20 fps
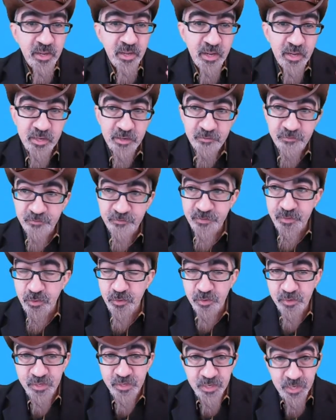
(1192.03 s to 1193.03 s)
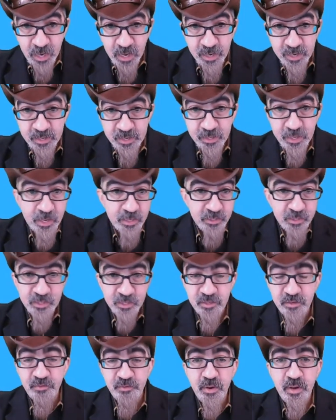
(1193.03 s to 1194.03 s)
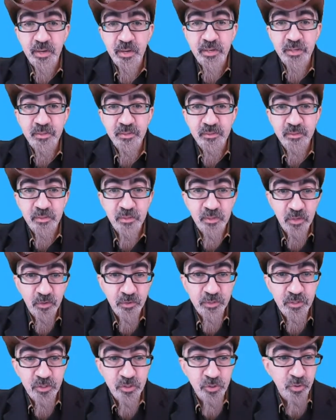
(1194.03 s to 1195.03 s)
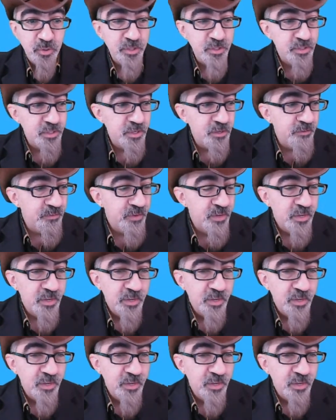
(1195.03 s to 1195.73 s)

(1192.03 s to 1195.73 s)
And if you're denying that, that's fine. Go enjoy yourself.